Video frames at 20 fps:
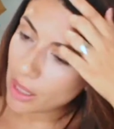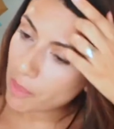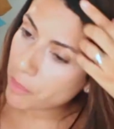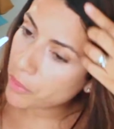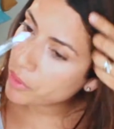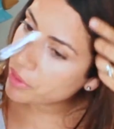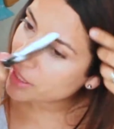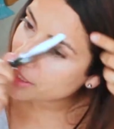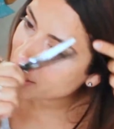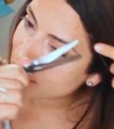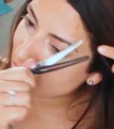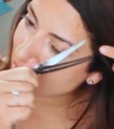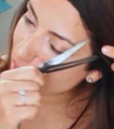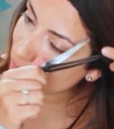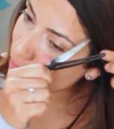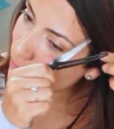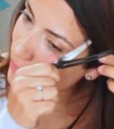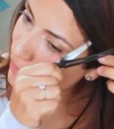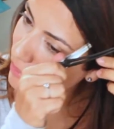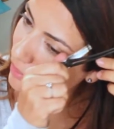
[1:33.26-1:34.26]
gonna put this
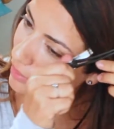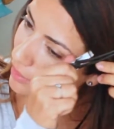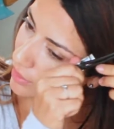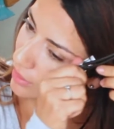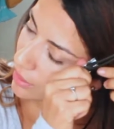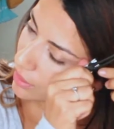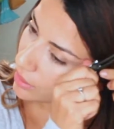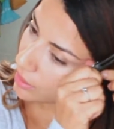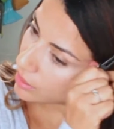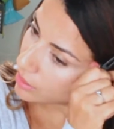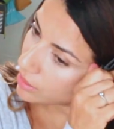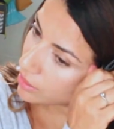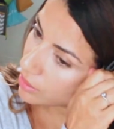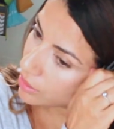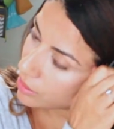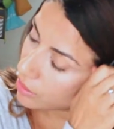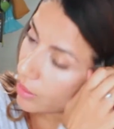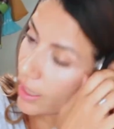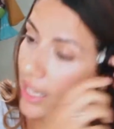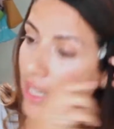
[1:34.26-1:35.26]
clip
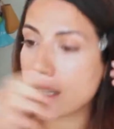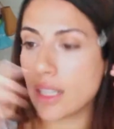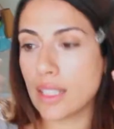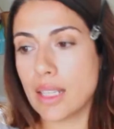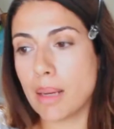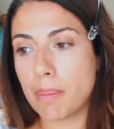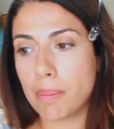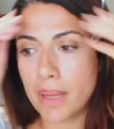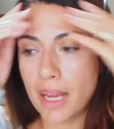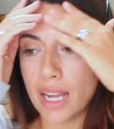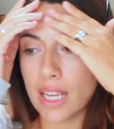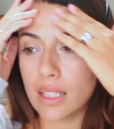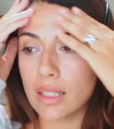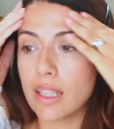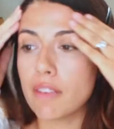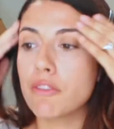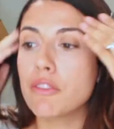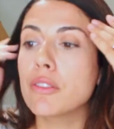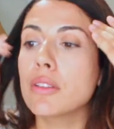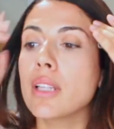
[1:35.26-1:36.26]
so I can apply
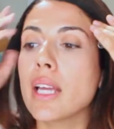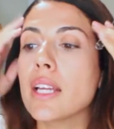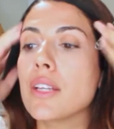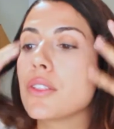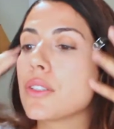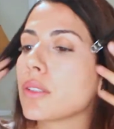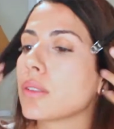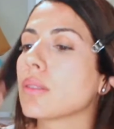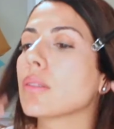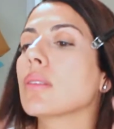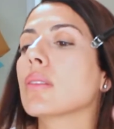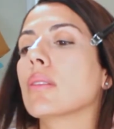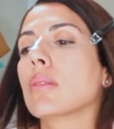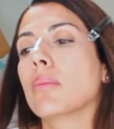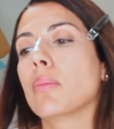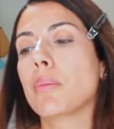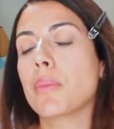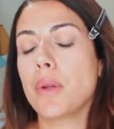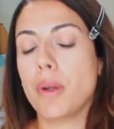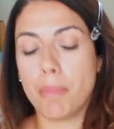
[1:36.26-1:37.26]
the foundation
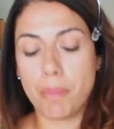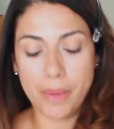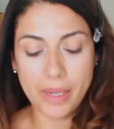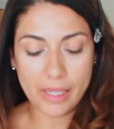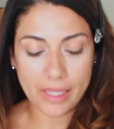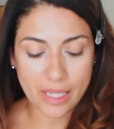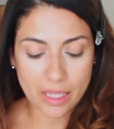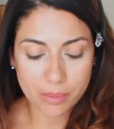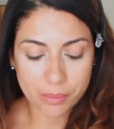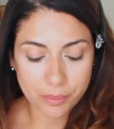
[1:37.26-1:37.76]
properly.